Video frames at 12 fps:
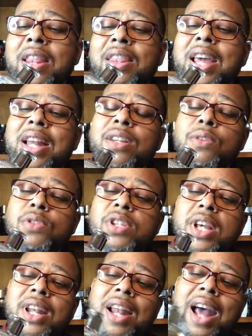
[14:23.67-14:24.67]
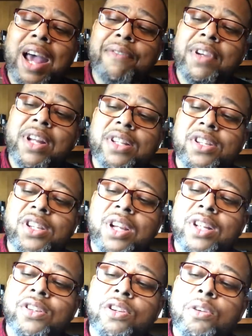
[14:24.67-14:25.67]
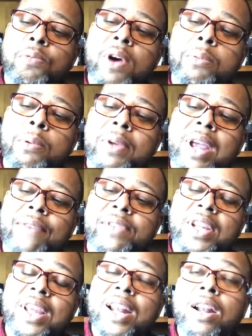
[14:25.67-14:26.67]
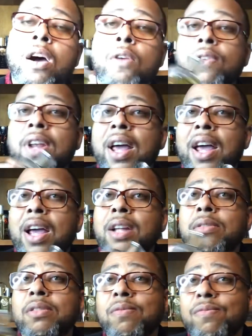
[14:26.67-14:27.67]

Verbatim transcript: that do sell it. I've yet to see it, so you probably have to get it offline.